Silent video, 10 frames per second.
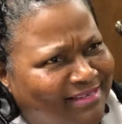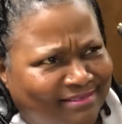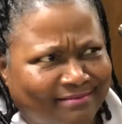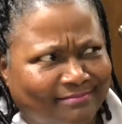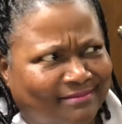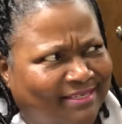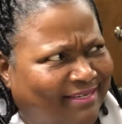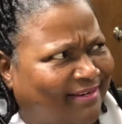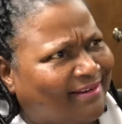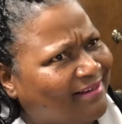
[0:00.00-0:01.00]
I said,
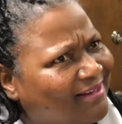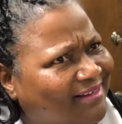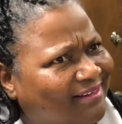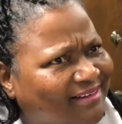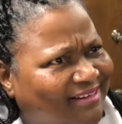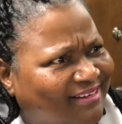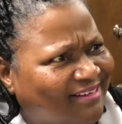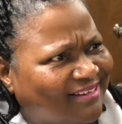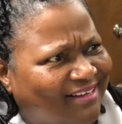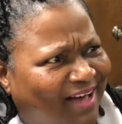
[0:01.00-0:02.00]
yeah.
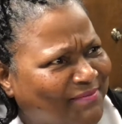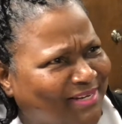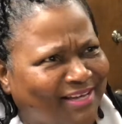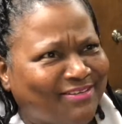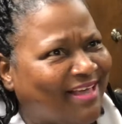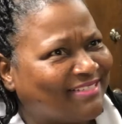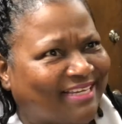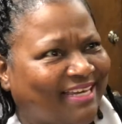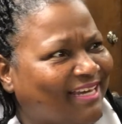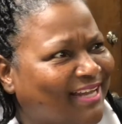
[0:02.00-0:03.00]
I mean, as a
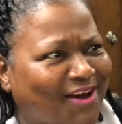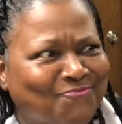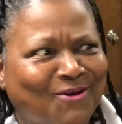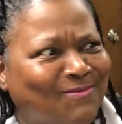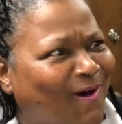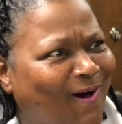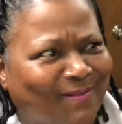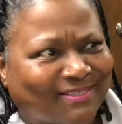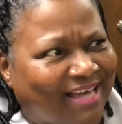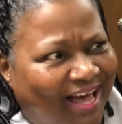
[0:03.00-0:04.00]
kid, I wrote
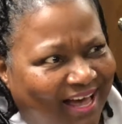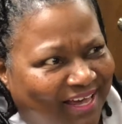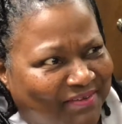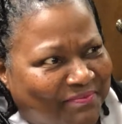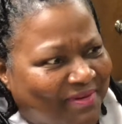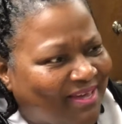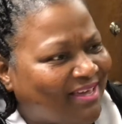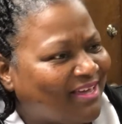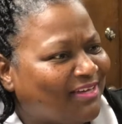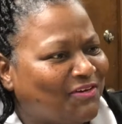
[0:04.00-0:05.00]
all the time.
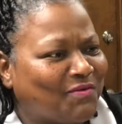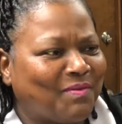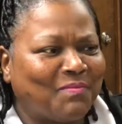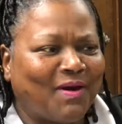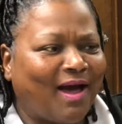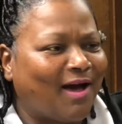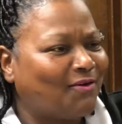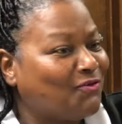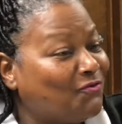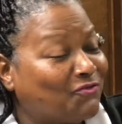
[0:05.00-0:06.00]
You remember
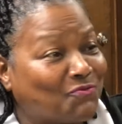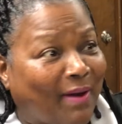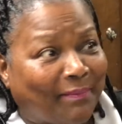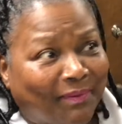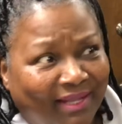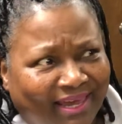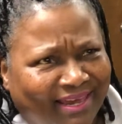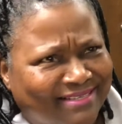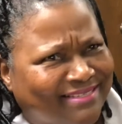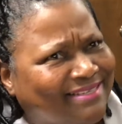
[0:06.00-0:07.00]
how you used to write
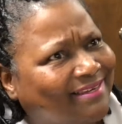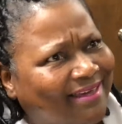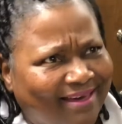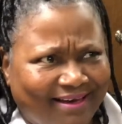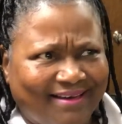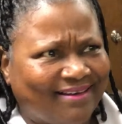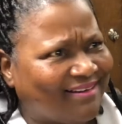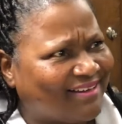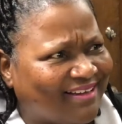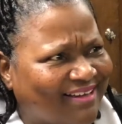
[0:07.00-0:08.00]
plays? Yeah.
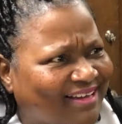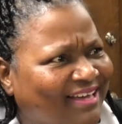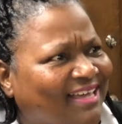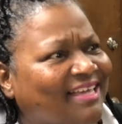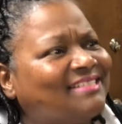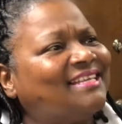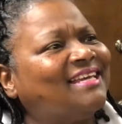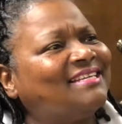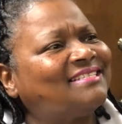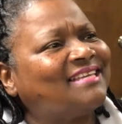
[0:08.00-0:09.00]
He
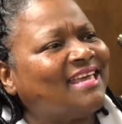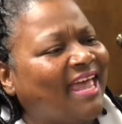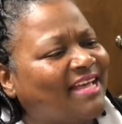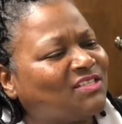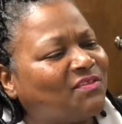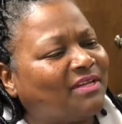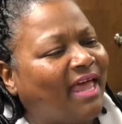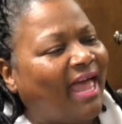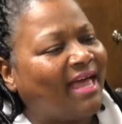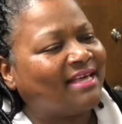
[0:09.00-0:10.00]
says, and so then
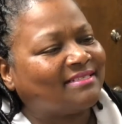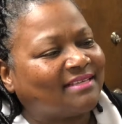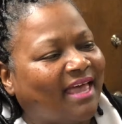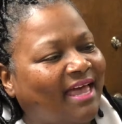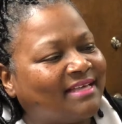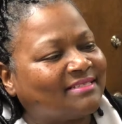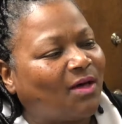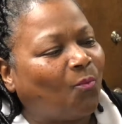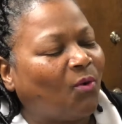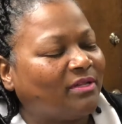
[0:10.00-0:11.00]
as
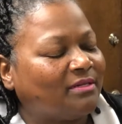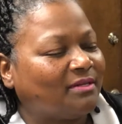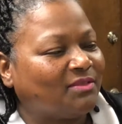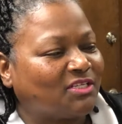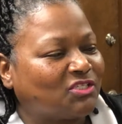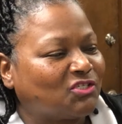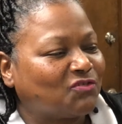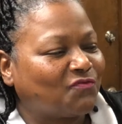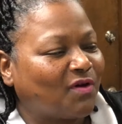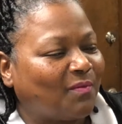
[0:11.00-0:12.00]
the
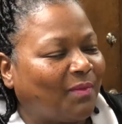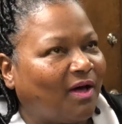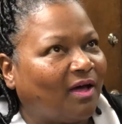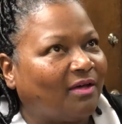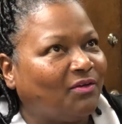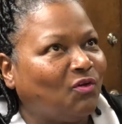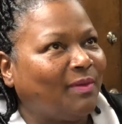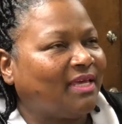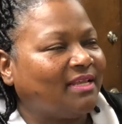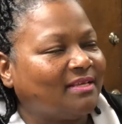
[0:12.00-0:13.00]
sister from New
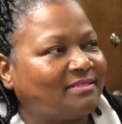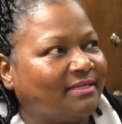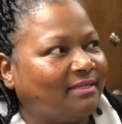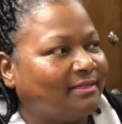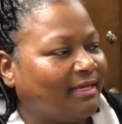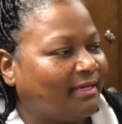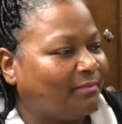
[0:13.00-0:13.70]
Beginnings in